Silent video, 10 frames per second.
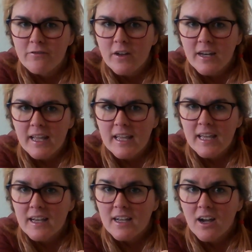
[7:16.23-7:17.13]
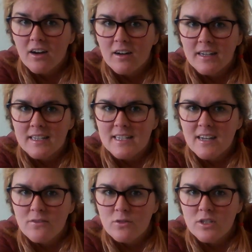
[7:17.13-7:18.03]
funny, kind, and
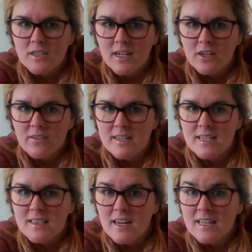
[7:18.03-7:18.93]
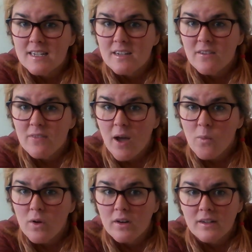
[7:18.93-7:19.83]
I've also decorated the lid of that
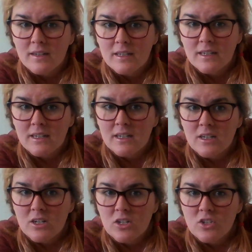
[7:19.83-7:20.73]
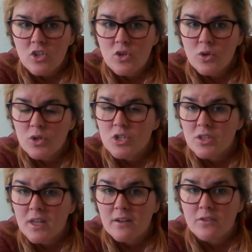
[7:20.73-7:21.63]
one. So you could do
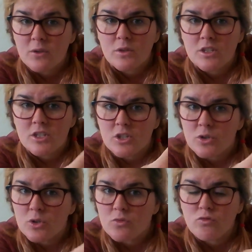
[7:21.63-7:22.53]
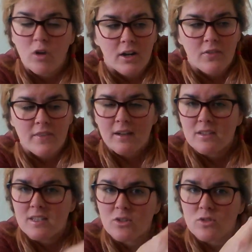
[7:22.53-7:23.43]
that if you wanted to. You could write on the
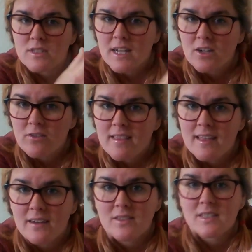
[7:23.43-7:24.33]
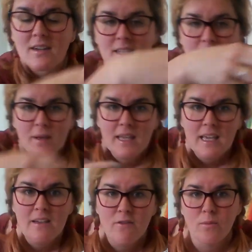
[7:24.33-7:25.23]
outside or decorate the outside to make it
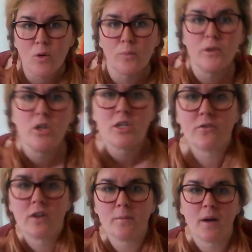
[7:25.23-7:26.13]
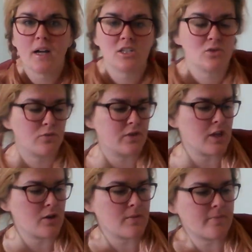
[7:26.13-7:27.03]
even more beautiful and personal for you.